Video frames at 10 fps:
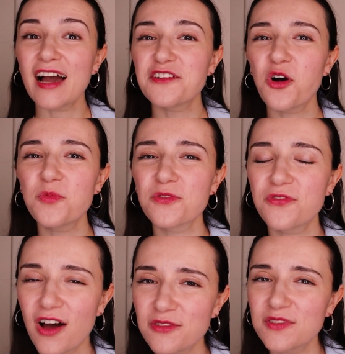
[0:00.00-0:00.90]
I hope you
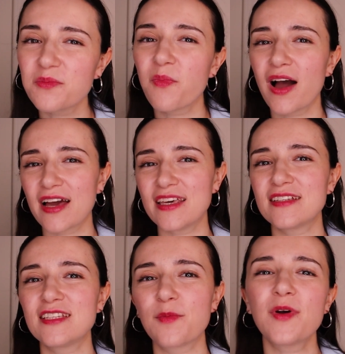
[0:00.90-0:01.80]
found my
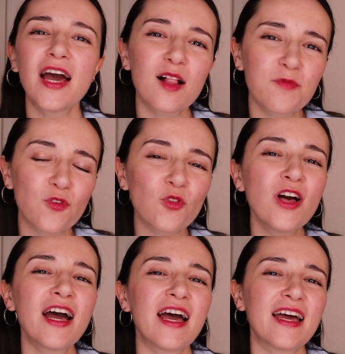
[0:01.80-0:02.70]
tip
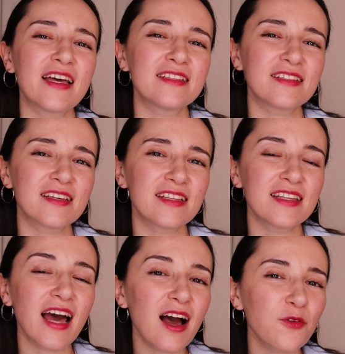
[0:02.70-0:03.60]
helpful and uh,
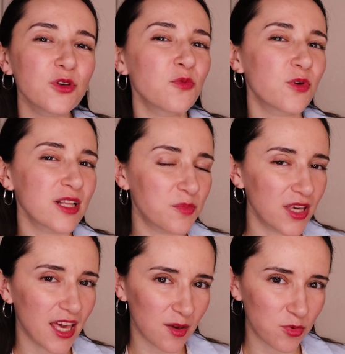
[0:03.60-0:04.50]
now you will
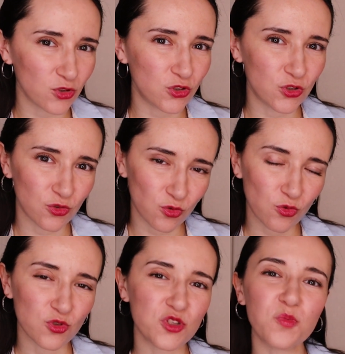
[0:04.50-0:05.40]
be able
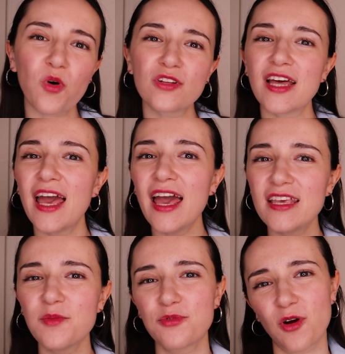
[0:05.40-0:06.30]
to spot
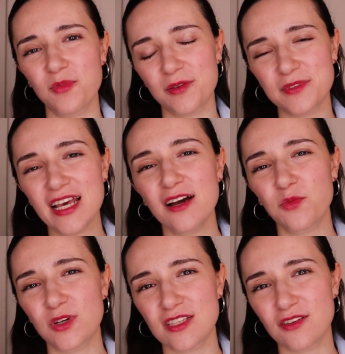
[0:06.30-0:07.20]
any problems
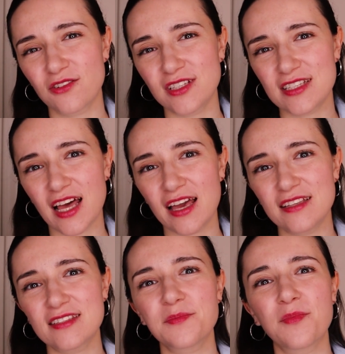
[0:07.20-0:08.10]
with your
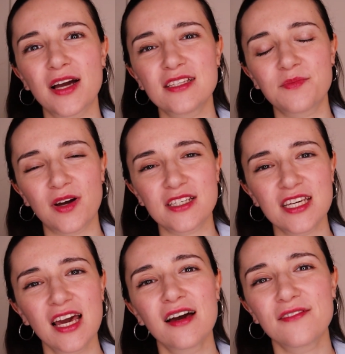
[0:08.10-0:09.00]
designs much, much